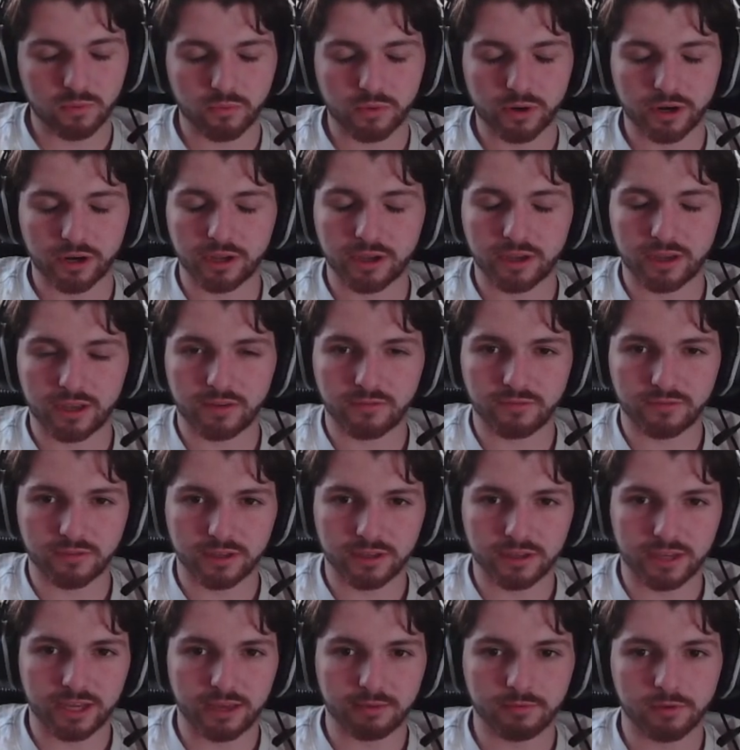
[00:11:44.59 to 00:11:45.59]
where if the
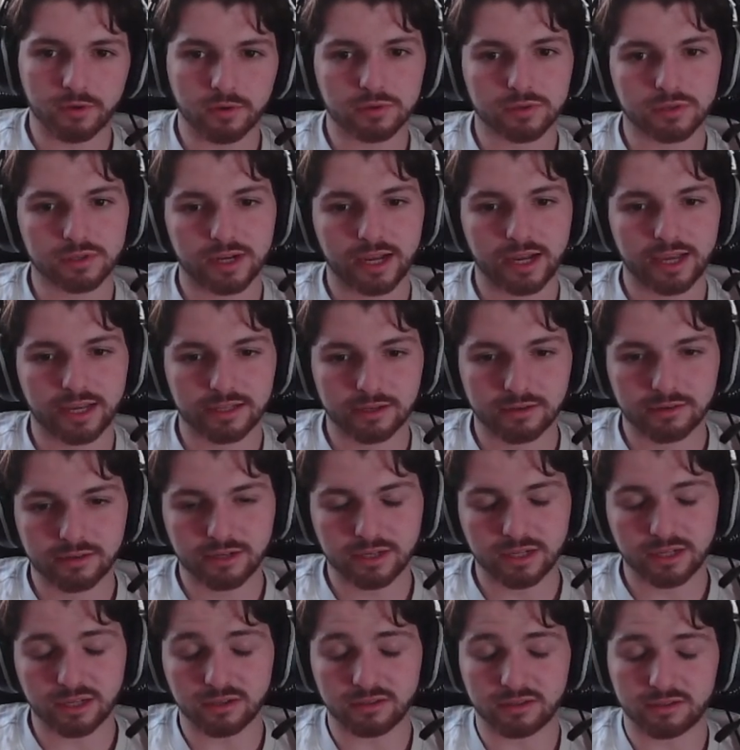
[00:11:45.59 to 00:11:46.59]
game goes later,
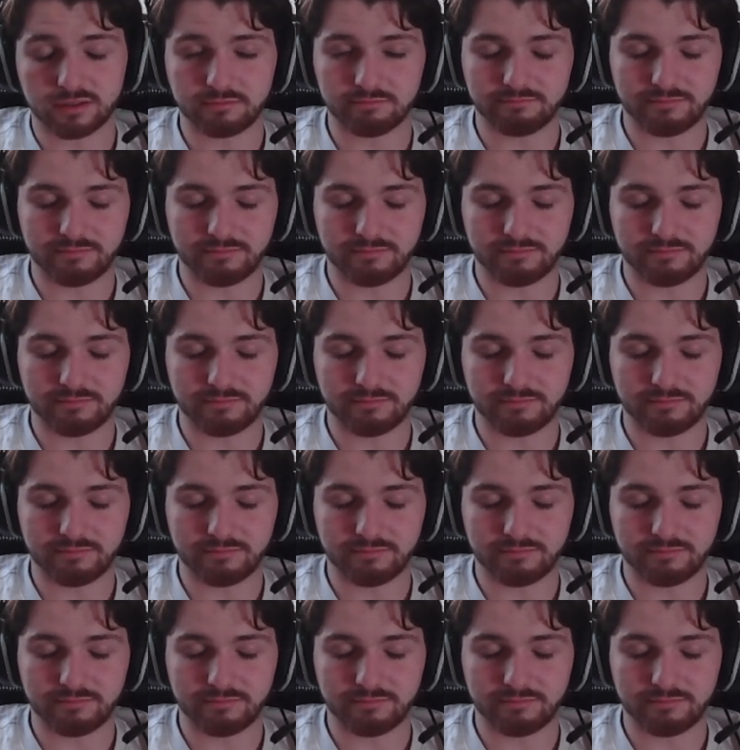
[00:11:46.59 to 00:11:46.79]
it doesn't